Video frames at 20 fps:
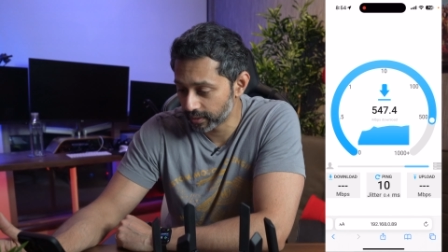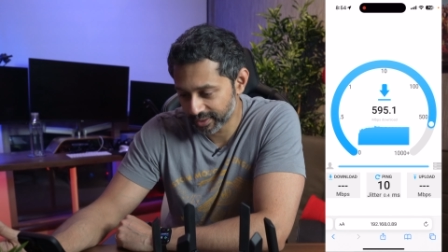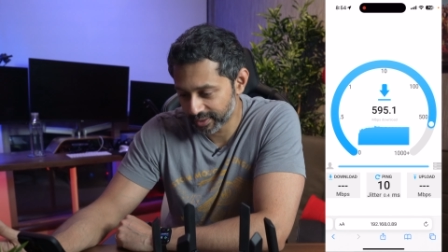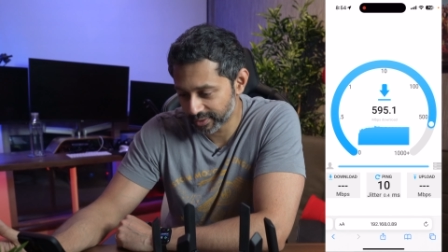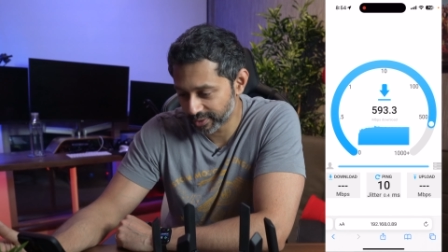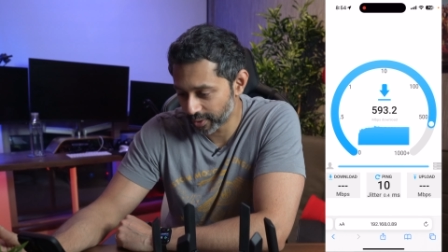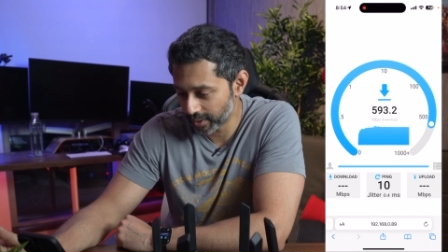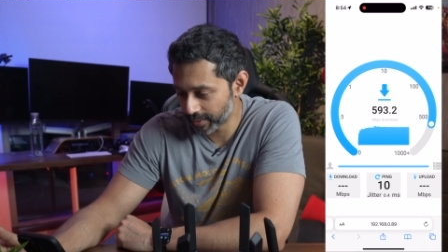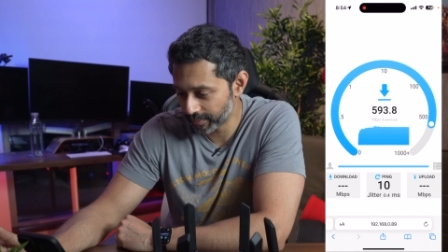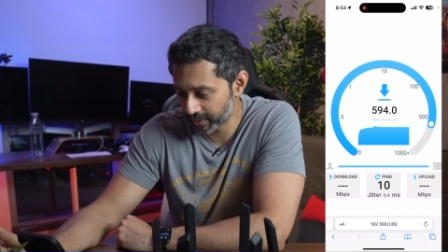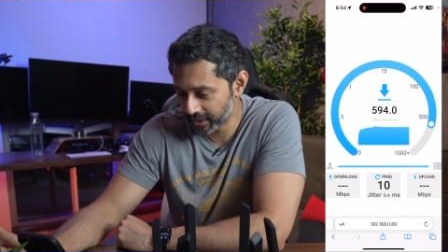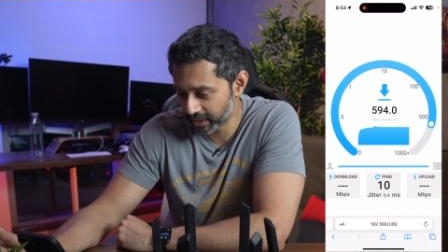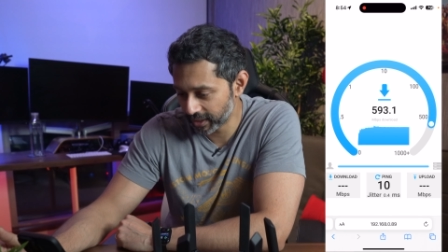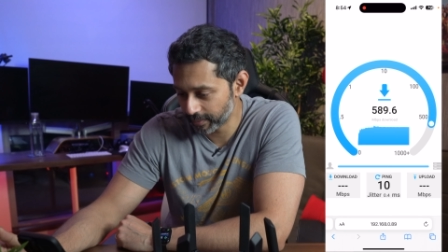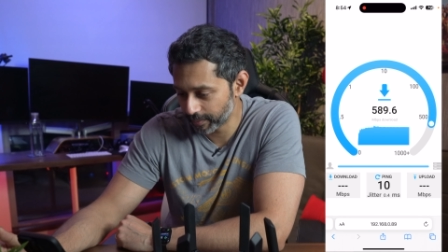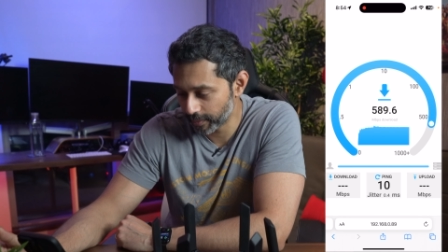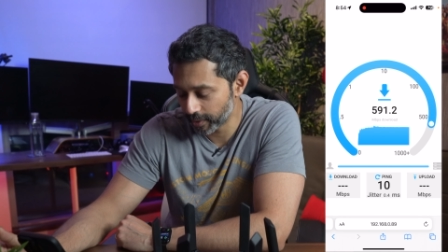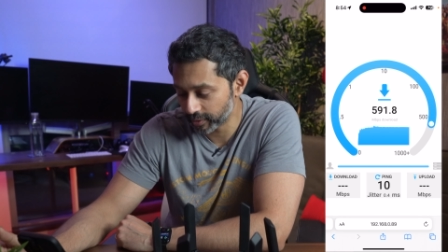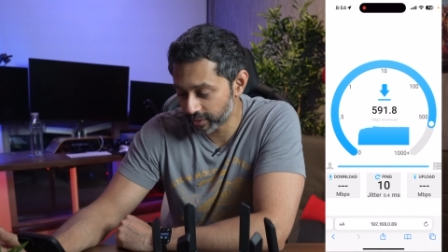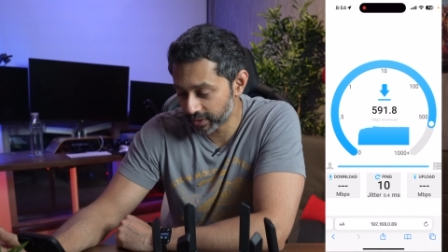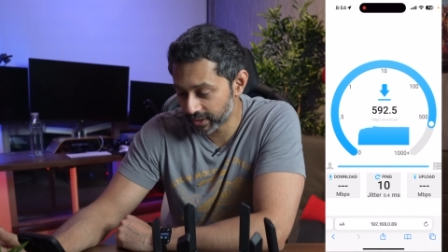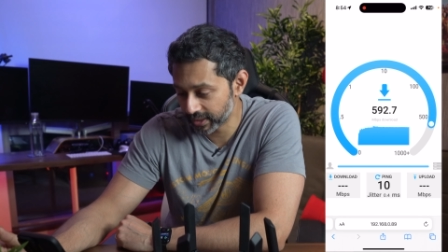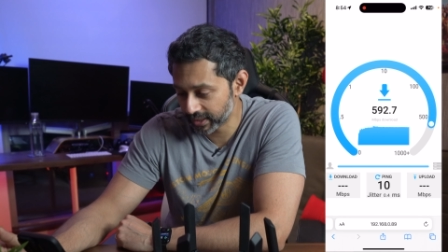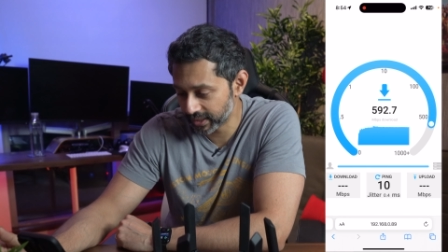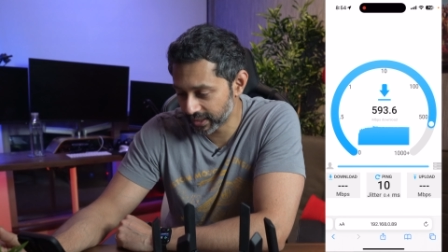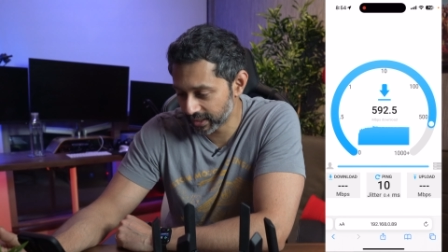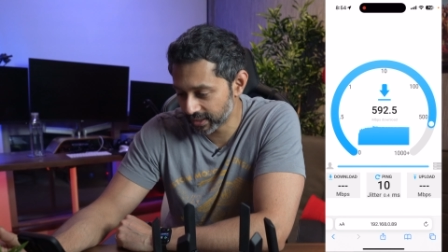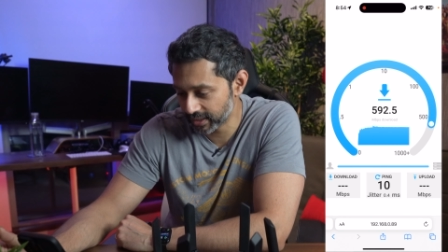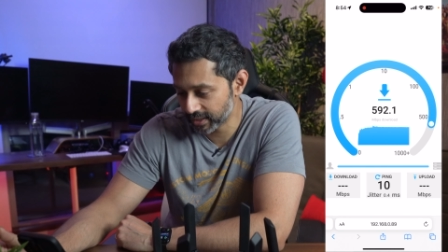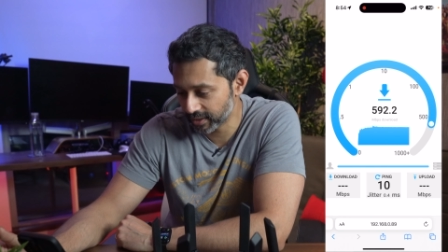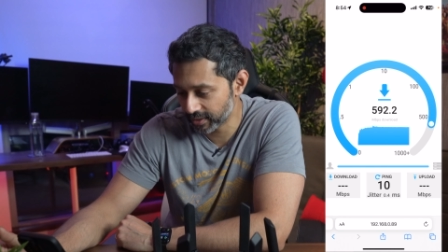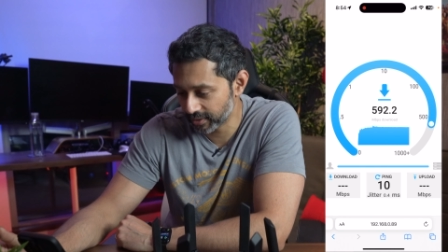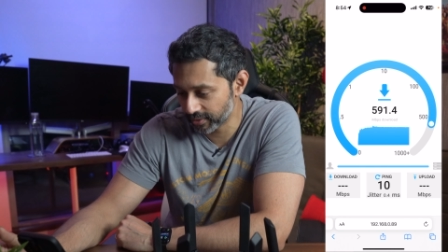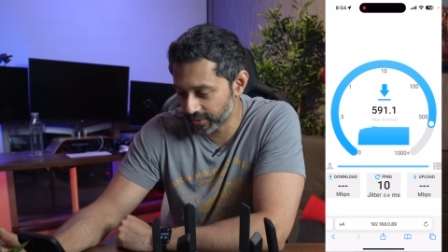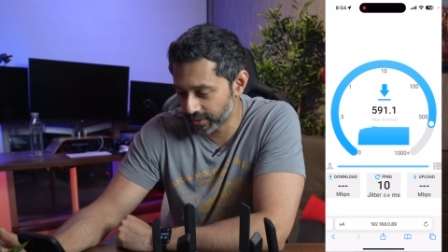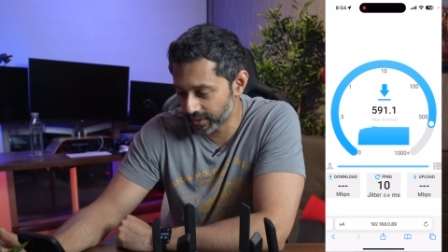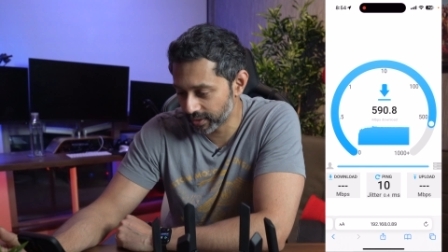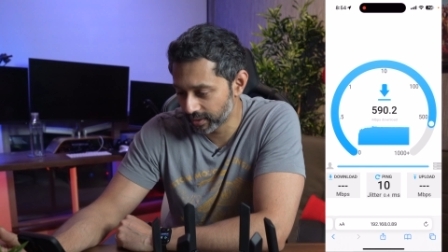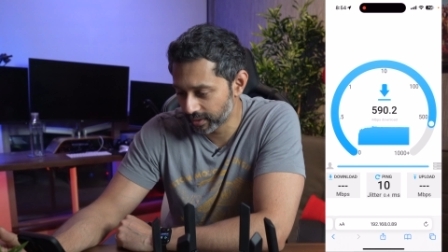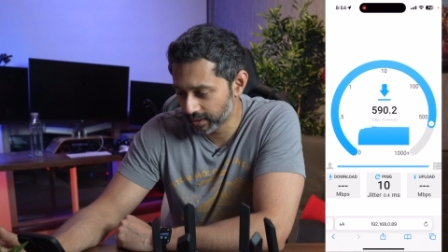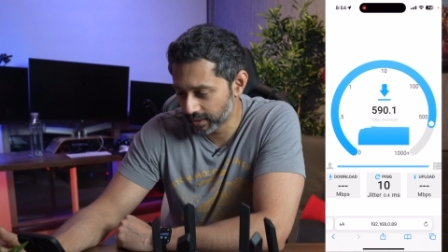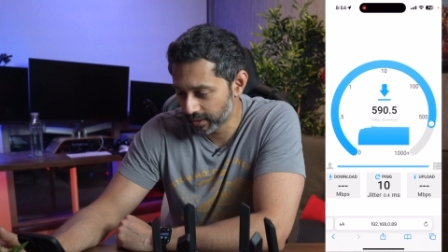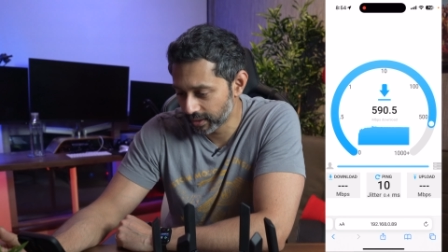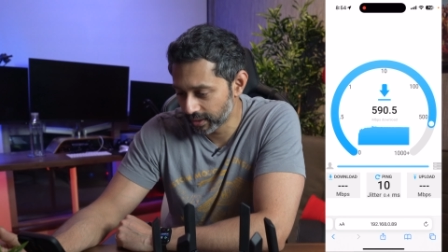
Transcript: Now, so I'm getting about six hundred,